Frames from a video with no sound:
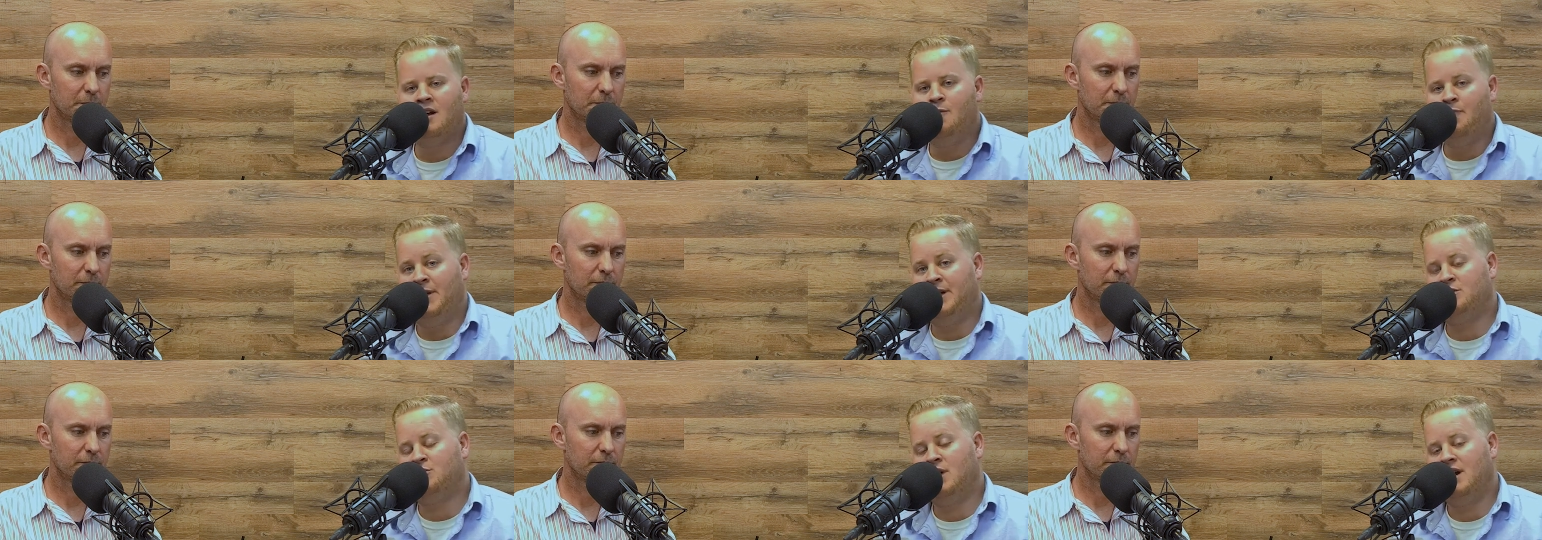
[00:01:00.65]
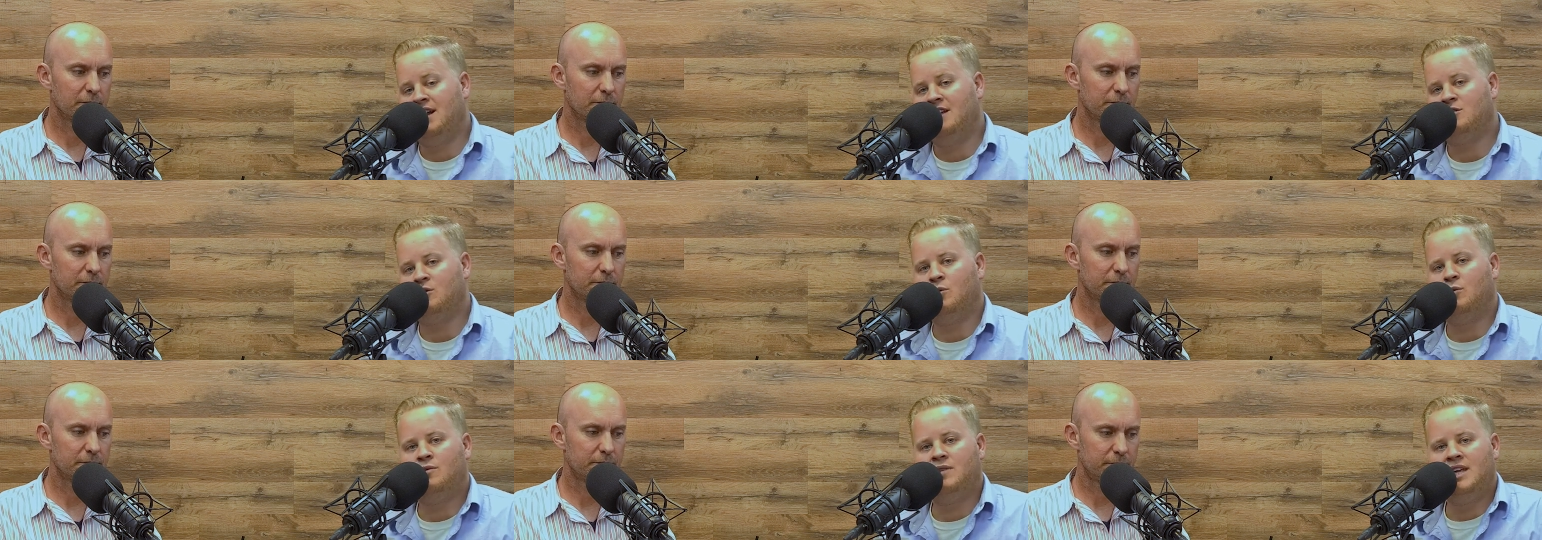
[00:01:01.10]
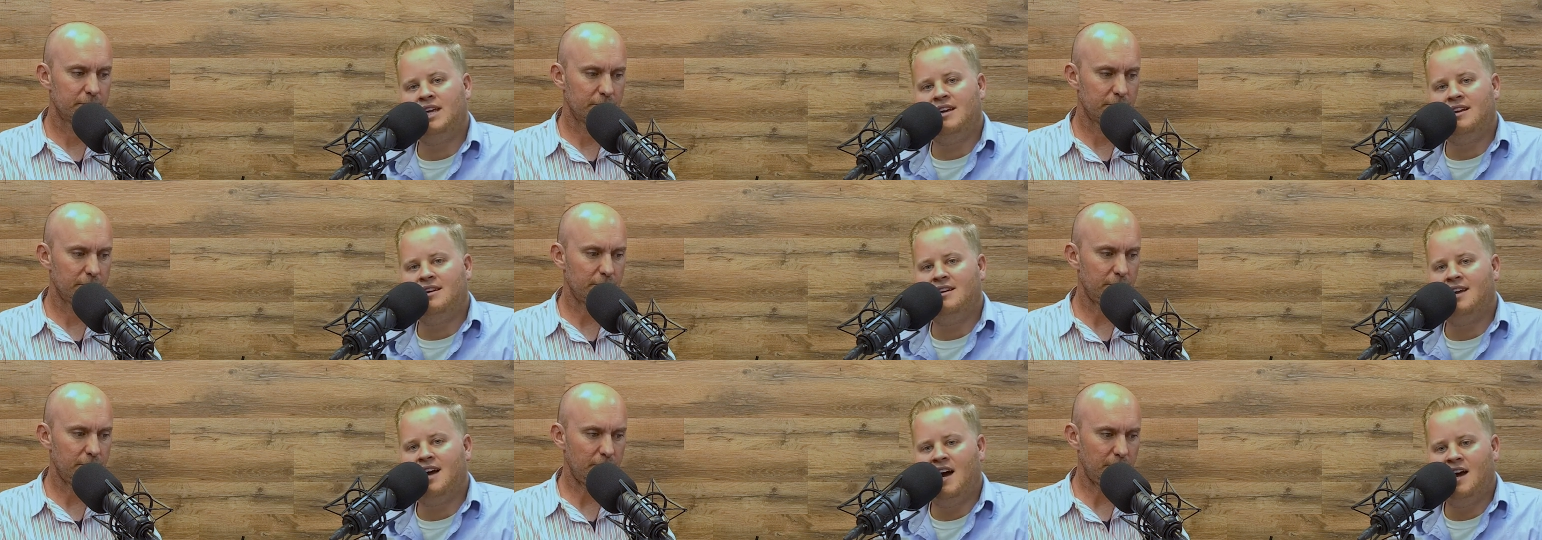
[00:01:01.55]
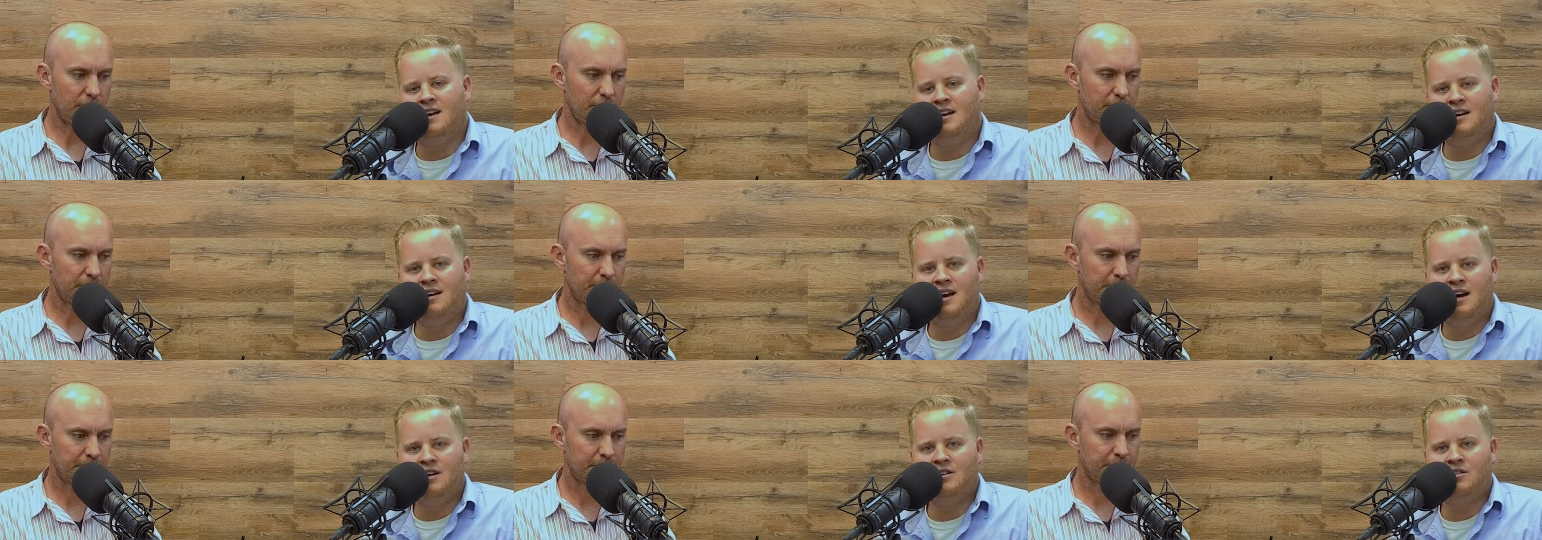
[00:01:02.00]
Speaker 1: That's right, it's only
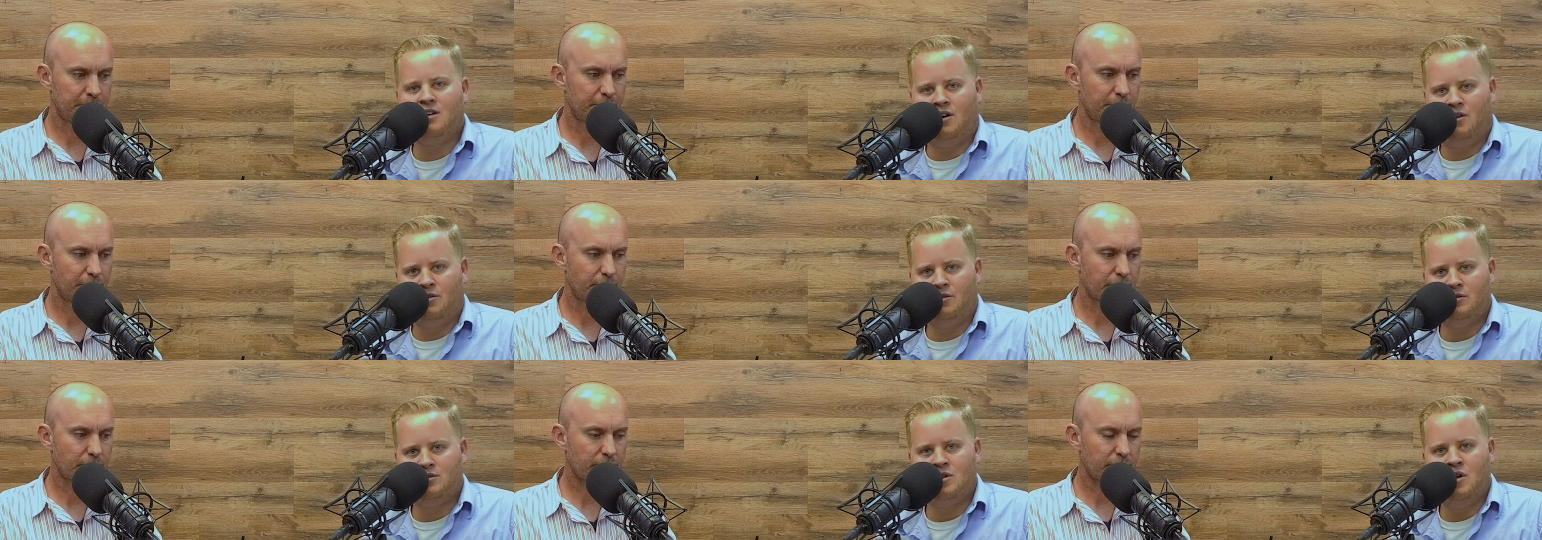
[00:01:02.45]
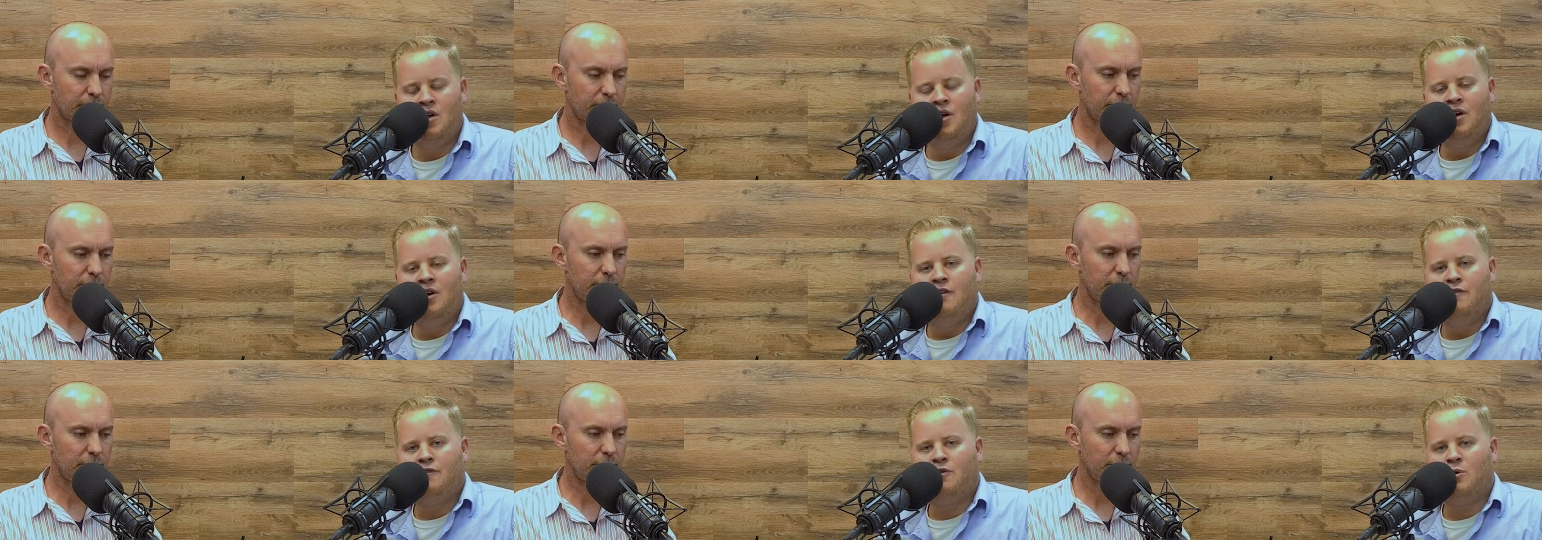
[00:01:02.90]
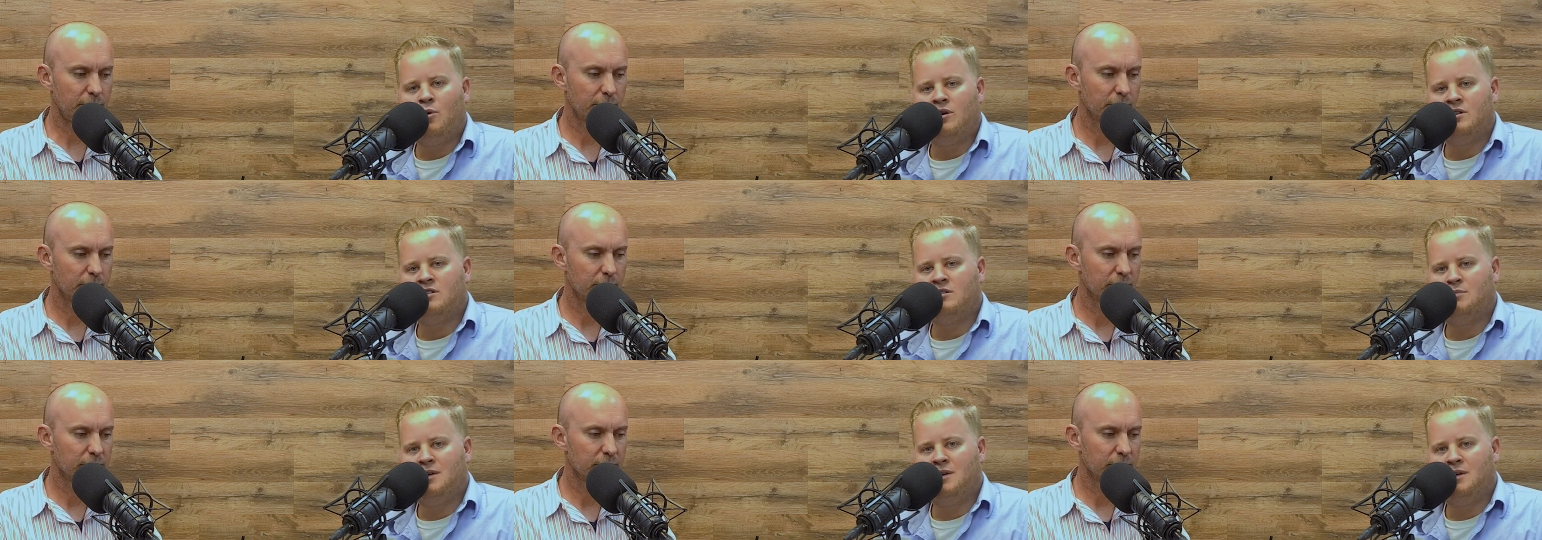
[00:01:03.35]
$99 for a